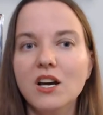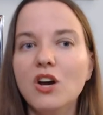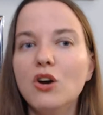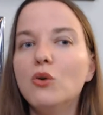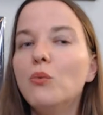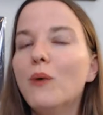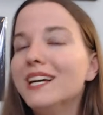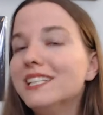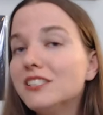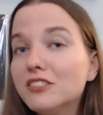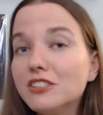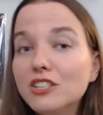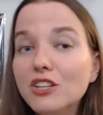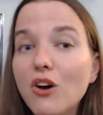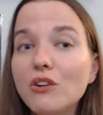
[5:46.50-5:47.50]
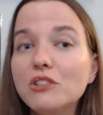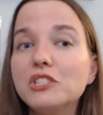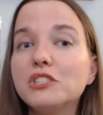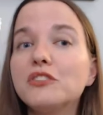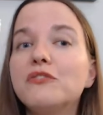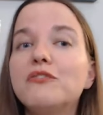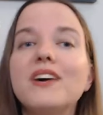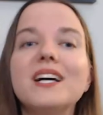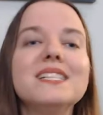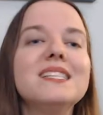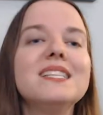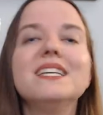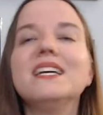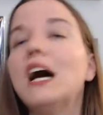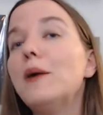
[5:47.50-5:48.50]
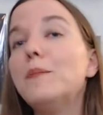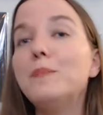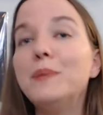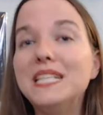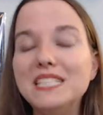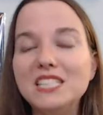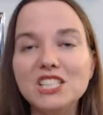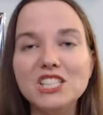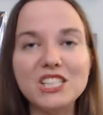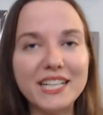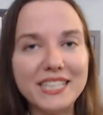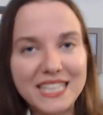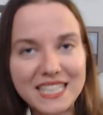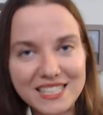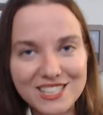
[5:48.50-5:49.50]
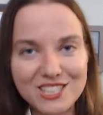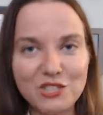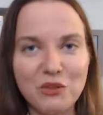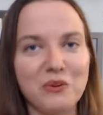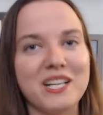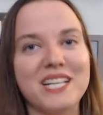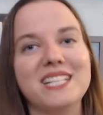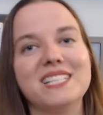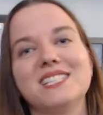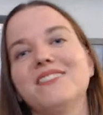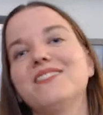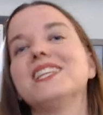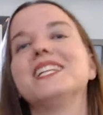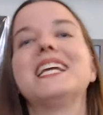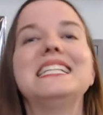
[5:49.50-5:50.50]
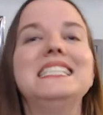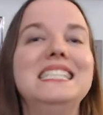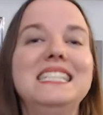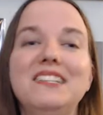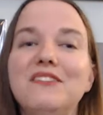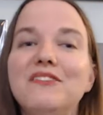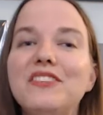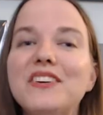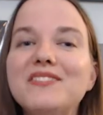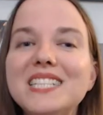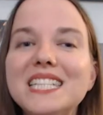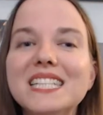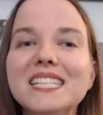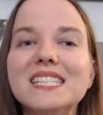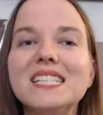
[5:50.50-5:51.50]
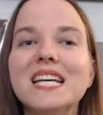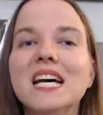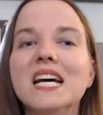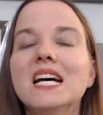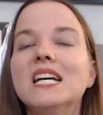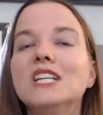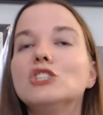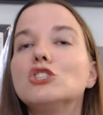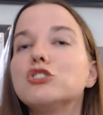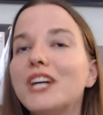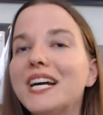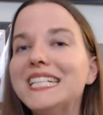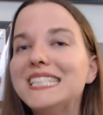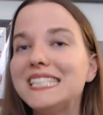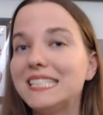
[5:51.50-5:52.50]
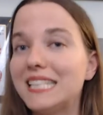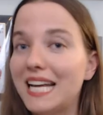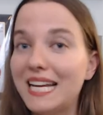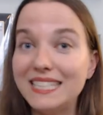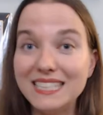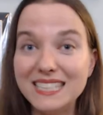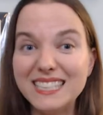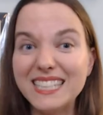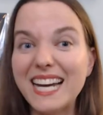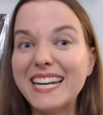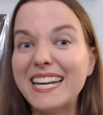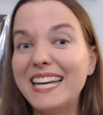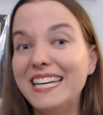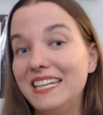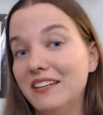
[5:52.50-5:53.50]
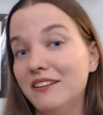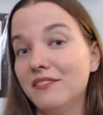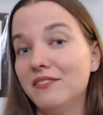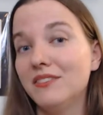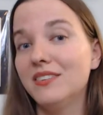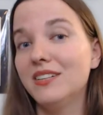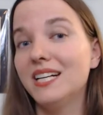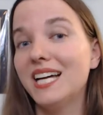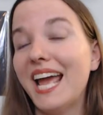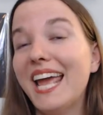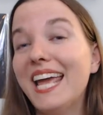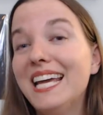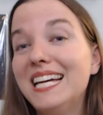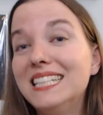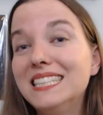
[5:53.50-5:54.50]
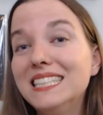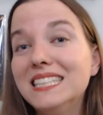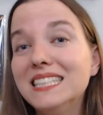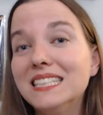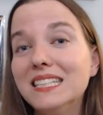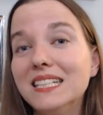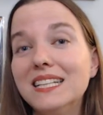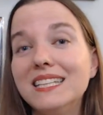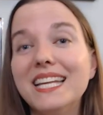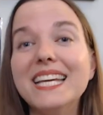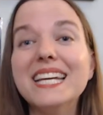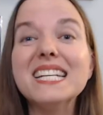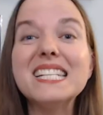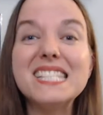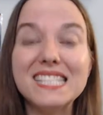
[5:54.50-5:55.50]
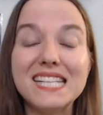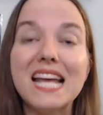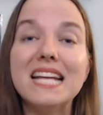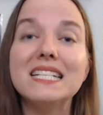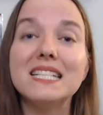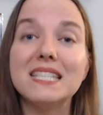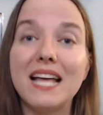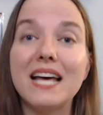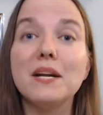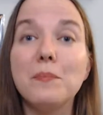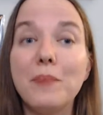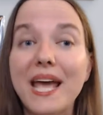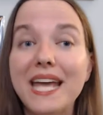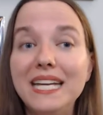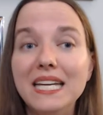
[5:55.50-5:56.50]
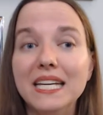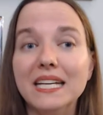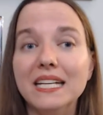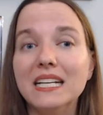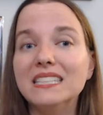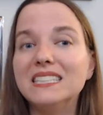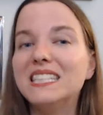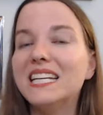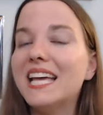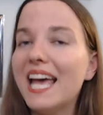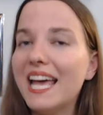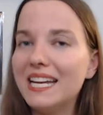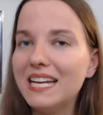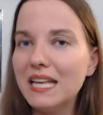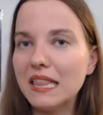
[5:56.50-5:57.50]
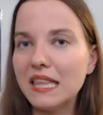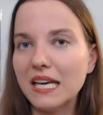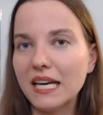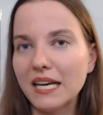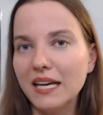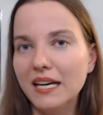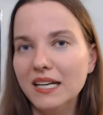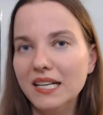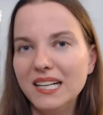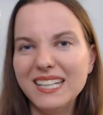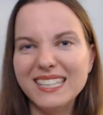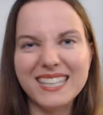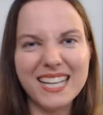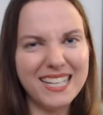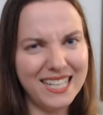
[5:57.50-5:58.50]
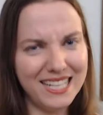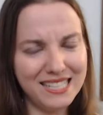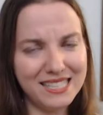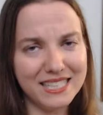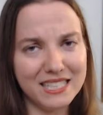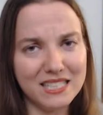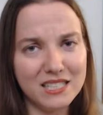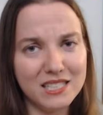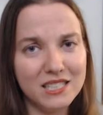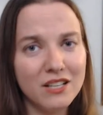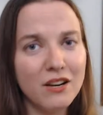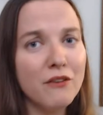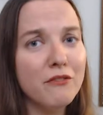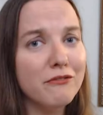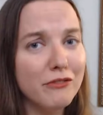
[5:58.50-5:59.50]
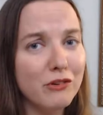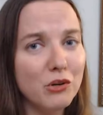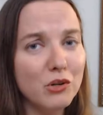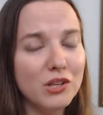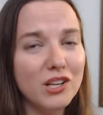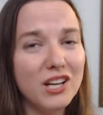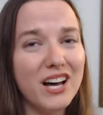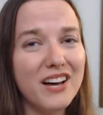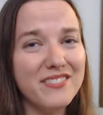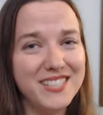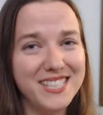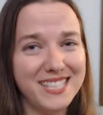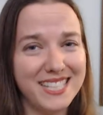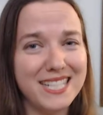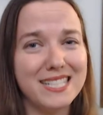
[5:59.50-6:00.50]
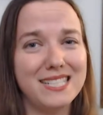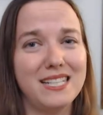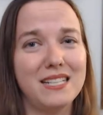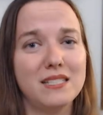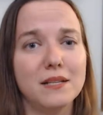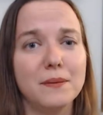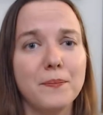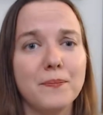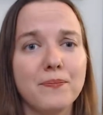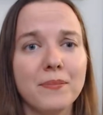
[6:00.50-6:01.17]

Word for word: Western culture finds the upbeat, shiny stories of the 1950s trite and naive, and they extend that opinion to anything that isn't full of cynicism,